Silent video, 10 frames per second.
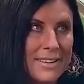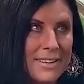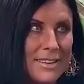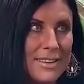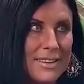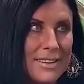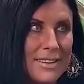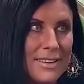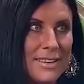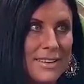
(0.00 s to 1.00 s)
Yeah.
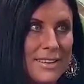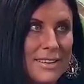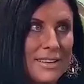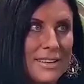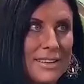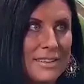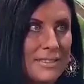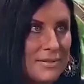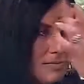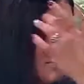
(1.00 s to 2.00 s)
This
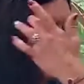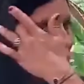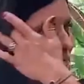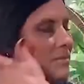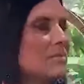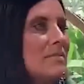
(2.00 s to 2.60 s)
goes back to